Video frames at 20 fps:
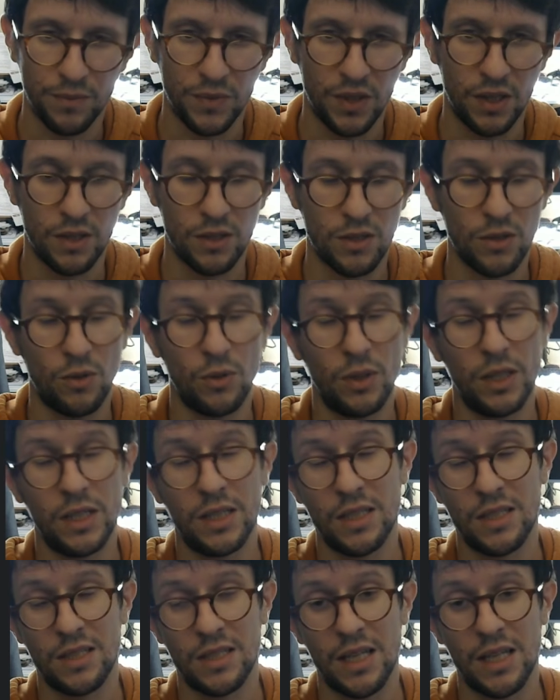So it
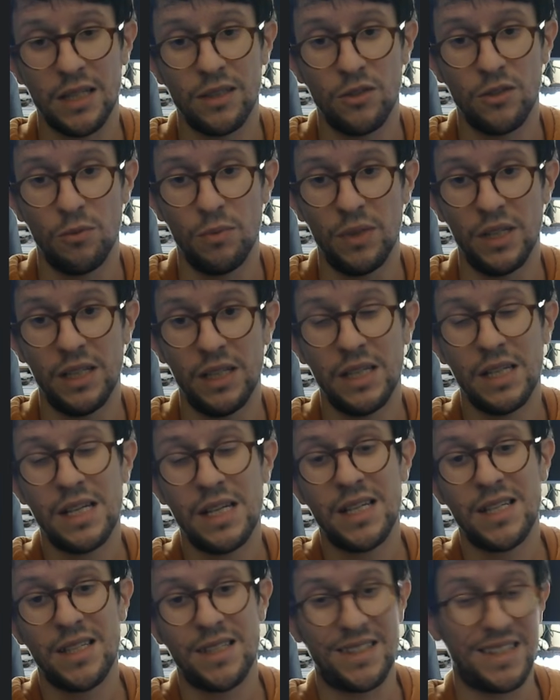is said to be
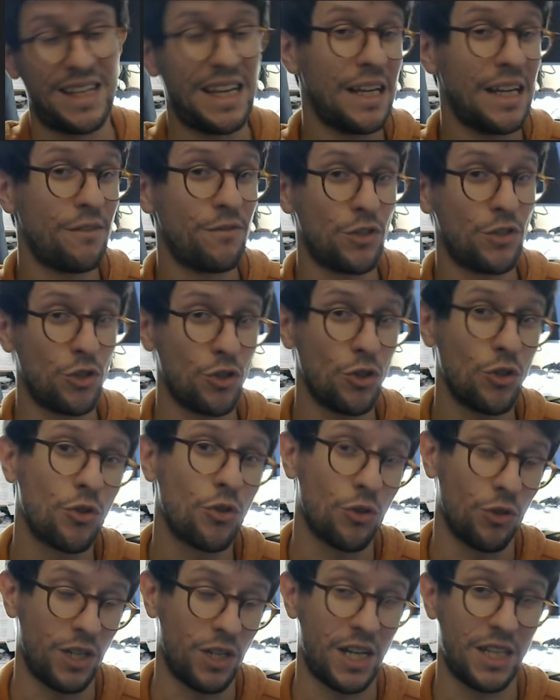
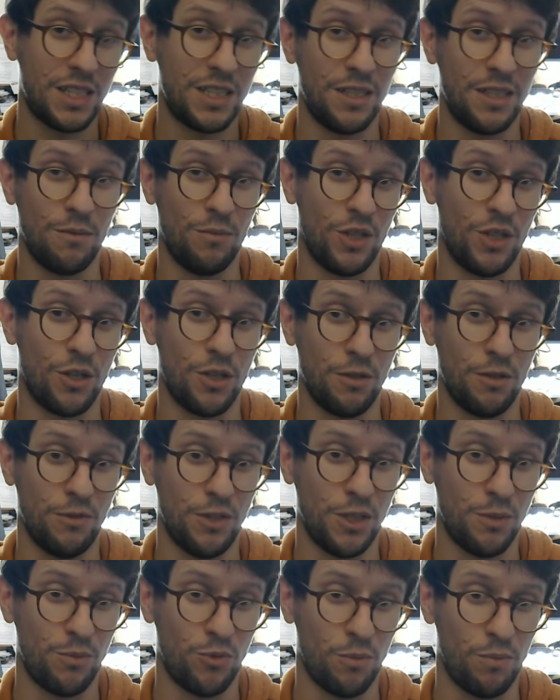self-synchronizing because of
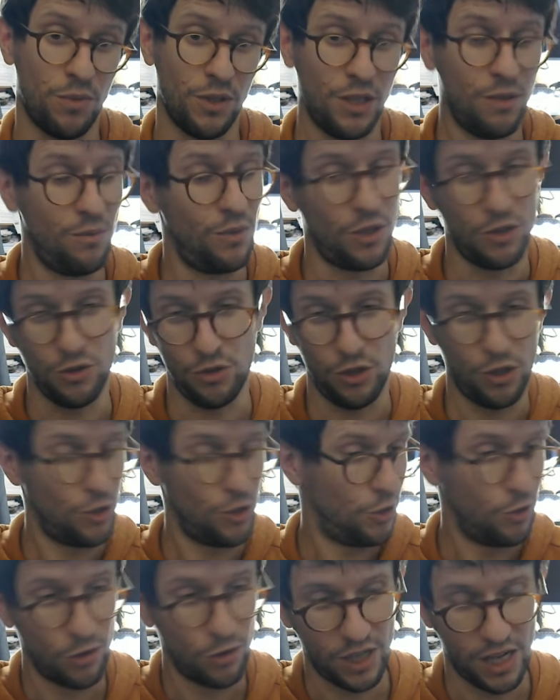this property, because you can
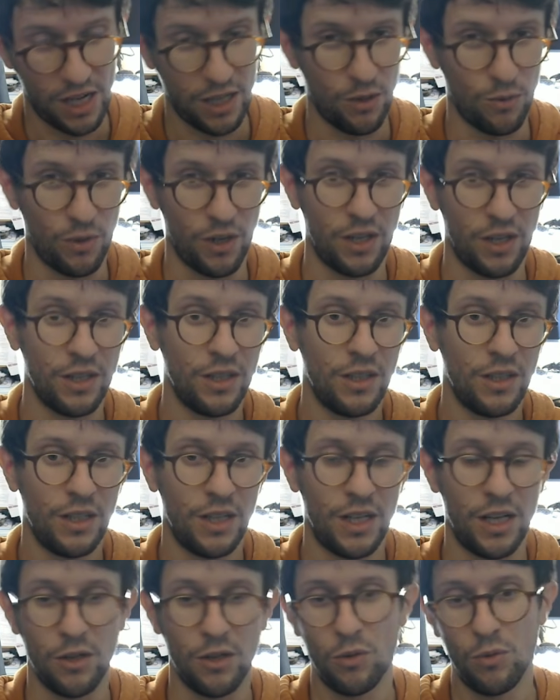just look anywhere
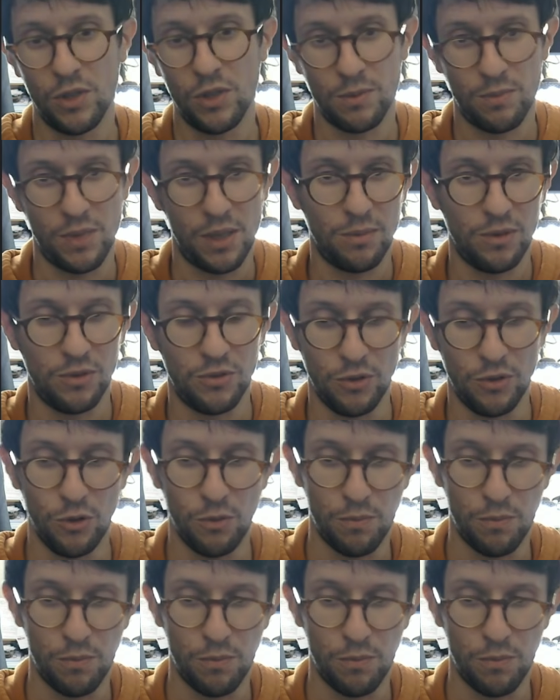and always be able to loop